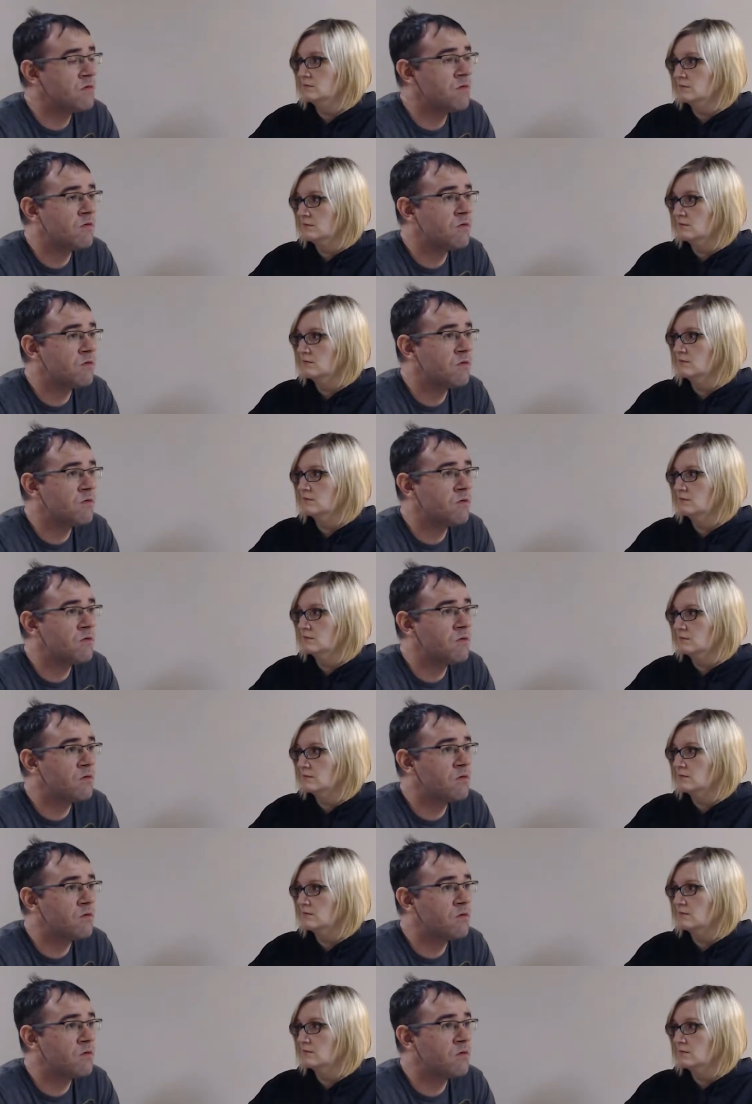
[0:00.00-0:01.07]

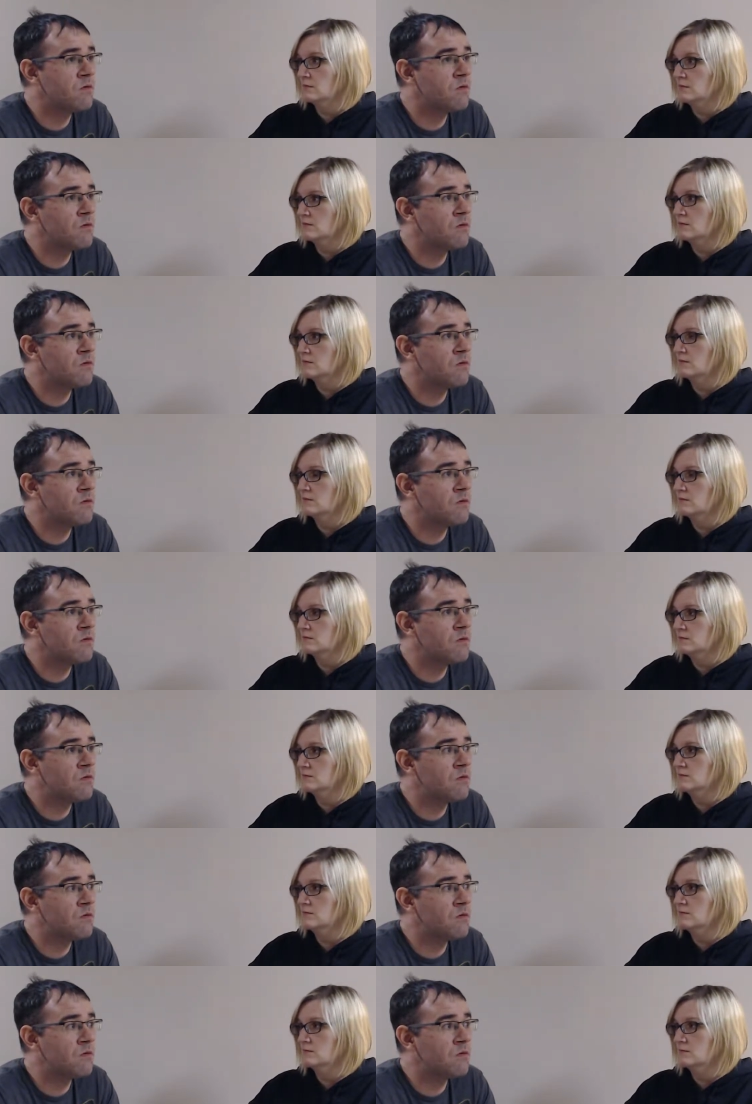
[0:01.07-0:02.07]
No one is speaking in this clip.